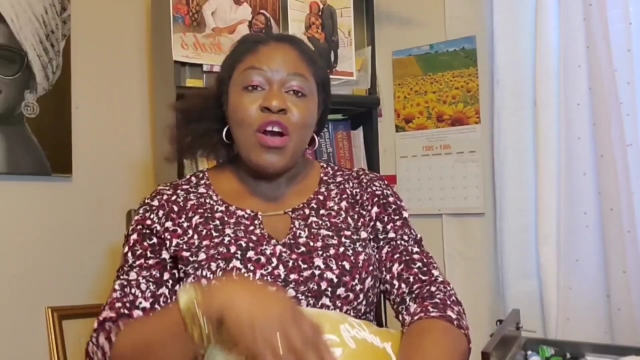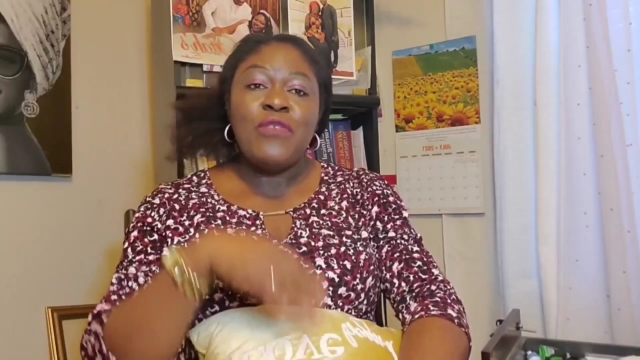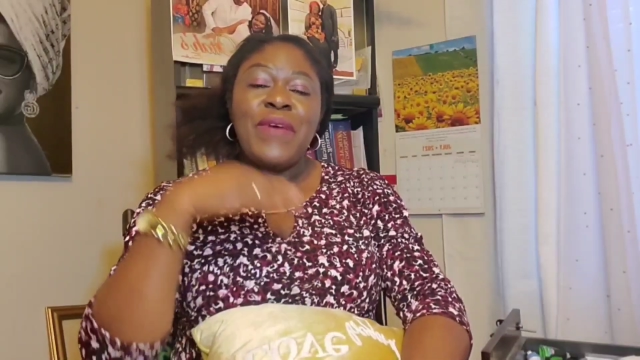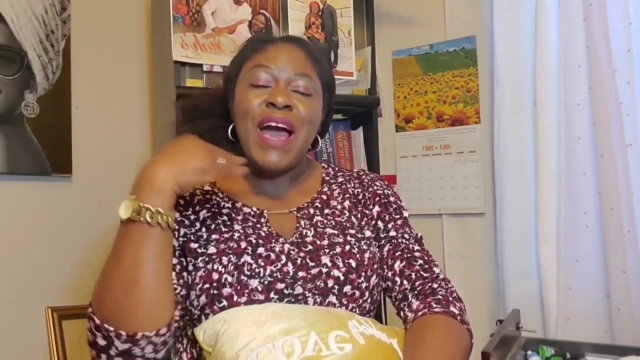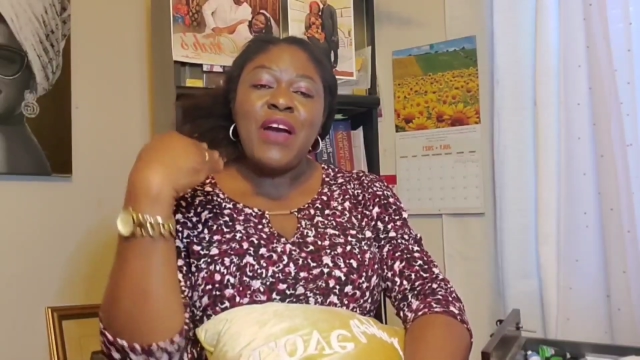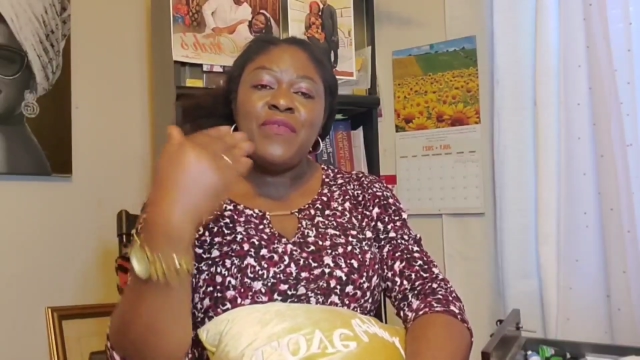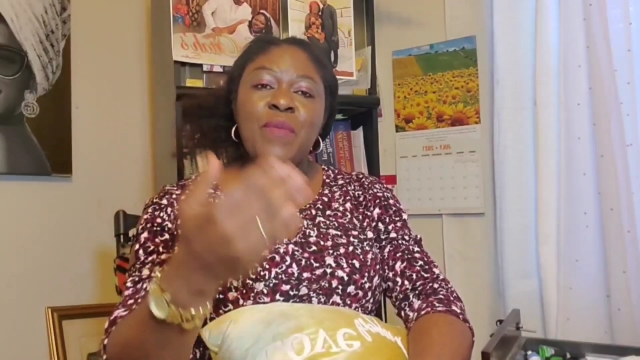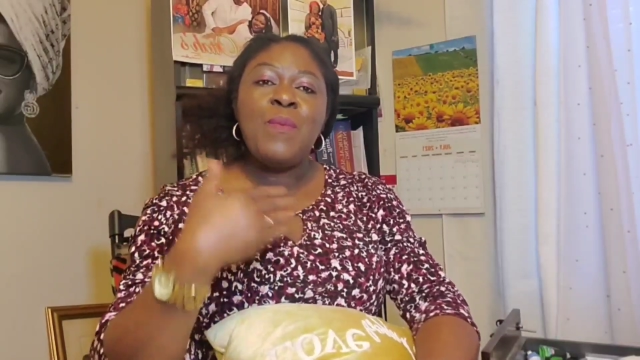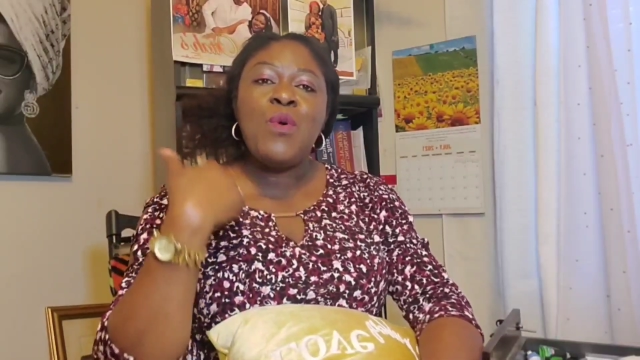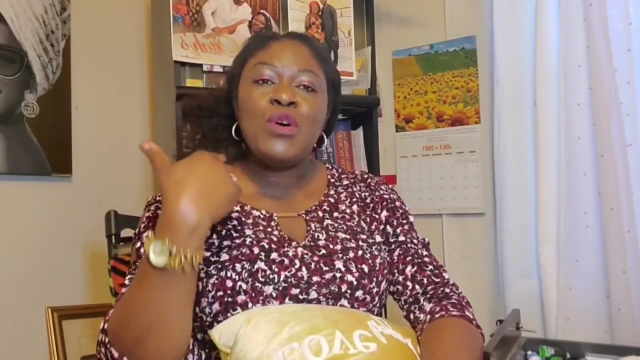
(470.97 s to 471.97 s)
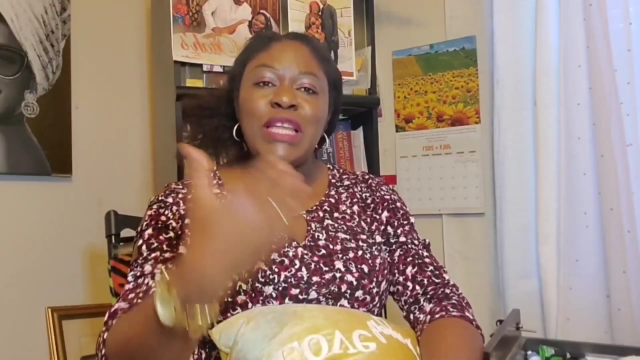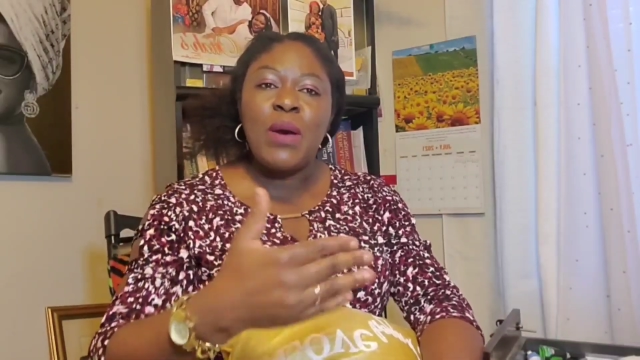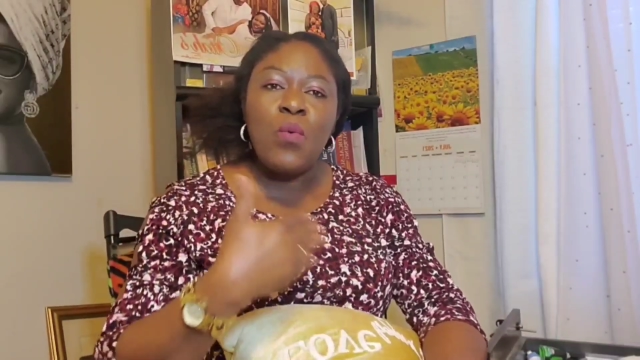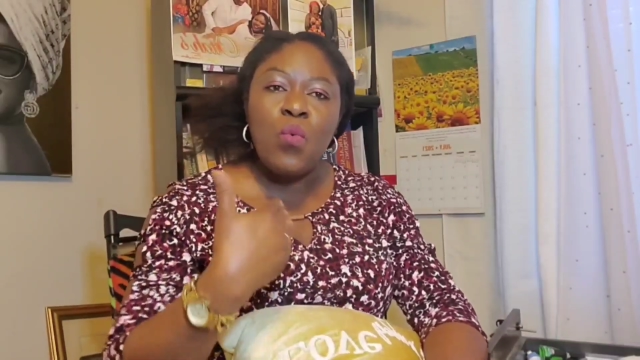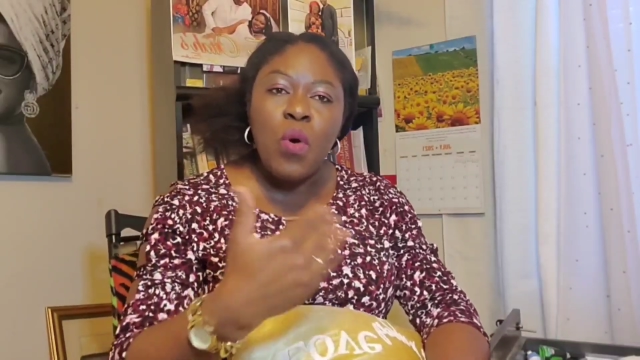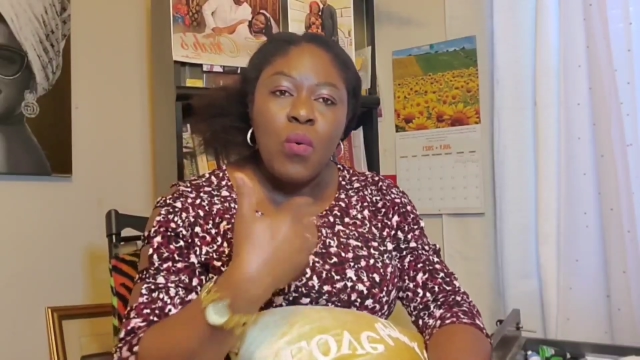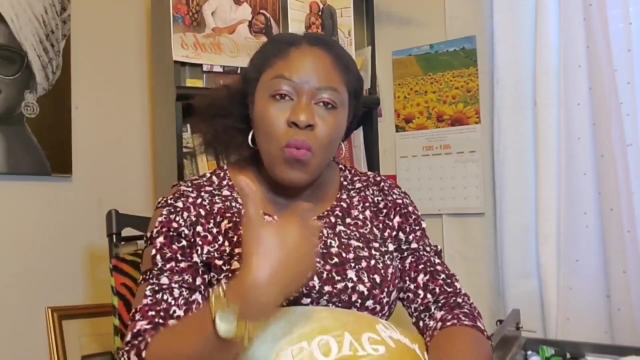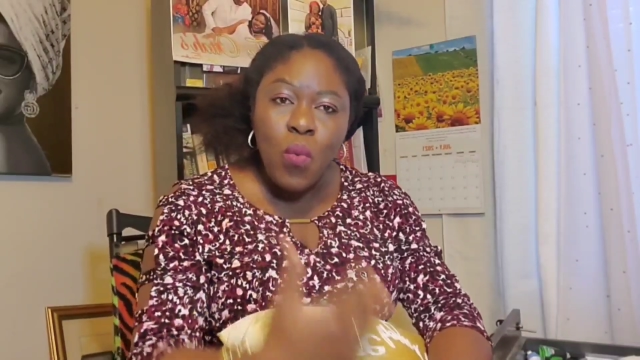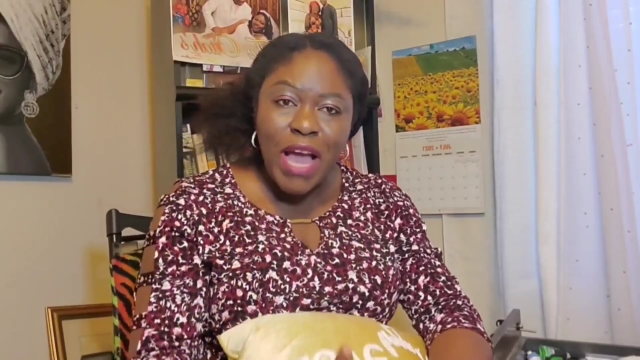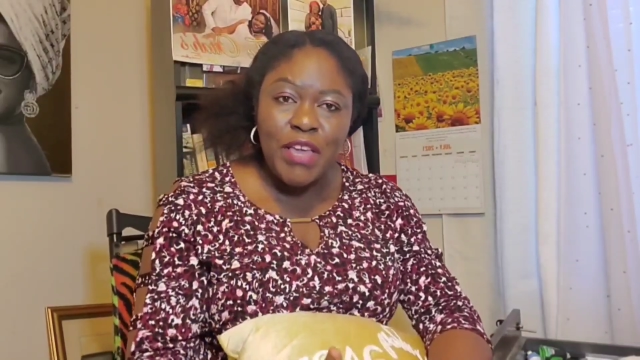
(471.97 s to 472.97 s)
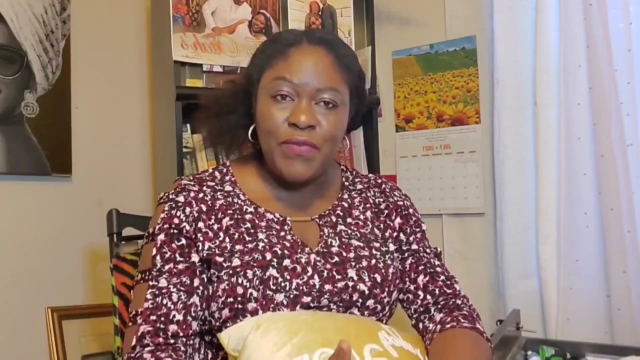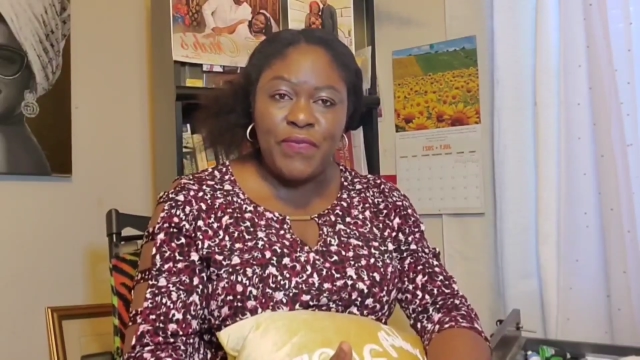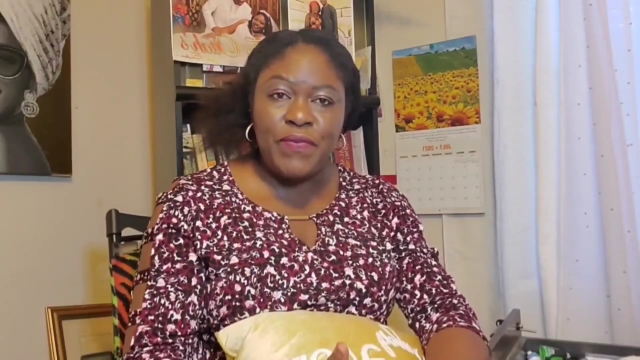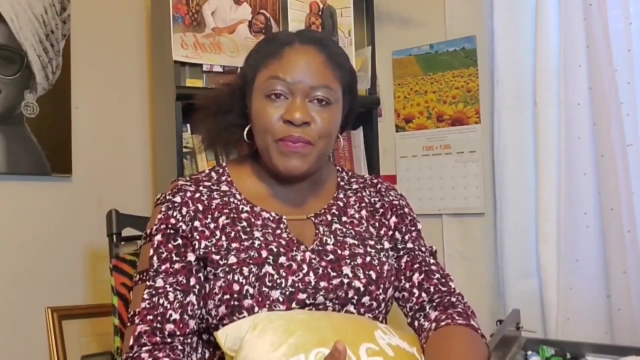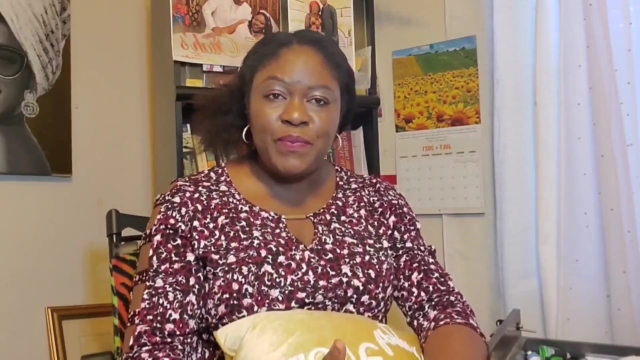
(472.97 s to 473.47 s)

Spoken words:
of having more than one wife.